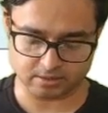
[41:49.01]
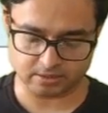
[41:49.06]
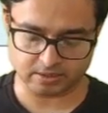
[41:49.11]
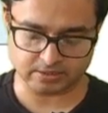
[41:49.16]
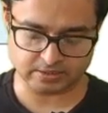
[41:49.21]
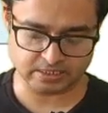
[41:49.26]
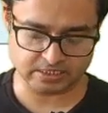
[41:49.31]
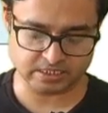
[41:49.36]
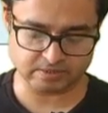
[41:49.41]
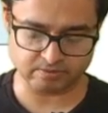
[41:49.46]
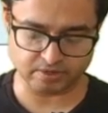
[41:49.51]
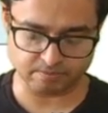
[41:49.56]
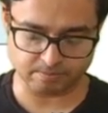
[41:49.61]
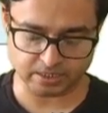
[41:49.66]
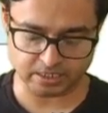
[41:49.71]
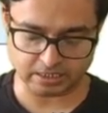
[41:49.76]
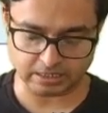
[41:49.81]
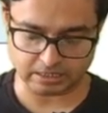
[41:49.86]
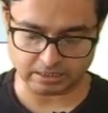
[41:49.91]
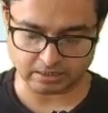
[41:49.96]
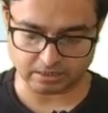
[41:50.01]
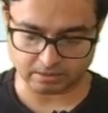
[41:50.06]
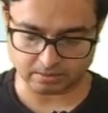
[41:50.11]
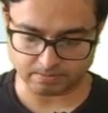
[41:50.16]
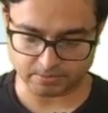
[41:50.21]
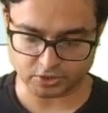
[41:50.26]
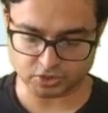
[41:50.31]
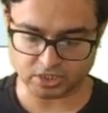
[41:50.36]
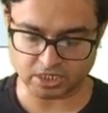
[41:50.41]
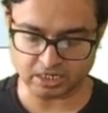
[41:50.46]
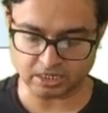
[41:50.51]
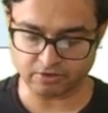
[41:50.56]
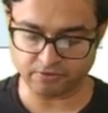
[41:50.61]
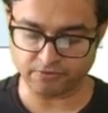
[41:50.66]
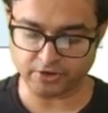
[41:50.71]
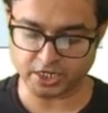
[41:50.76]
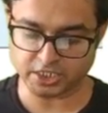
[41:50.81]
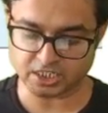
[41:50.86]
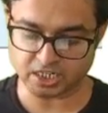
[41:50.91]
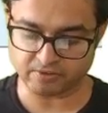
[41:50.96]
diseases will be present.
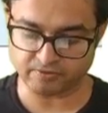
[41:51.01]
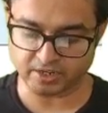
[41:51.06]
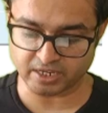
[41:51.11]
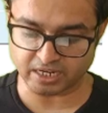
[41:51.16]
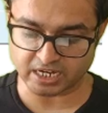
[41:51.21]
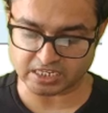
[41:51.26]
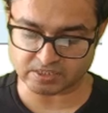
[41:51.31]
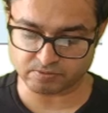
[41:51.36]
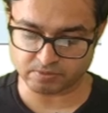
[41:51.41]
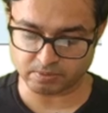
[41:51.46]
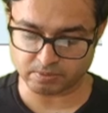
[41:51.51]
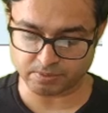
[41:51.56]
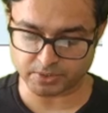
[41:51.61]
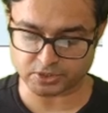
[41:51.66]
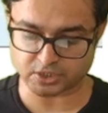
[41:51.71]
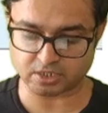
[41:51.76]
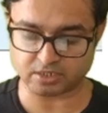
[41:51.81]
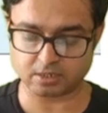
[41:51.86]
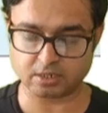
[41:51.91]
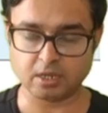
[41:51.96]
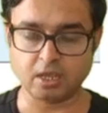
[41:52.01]
Facial weakness will be present.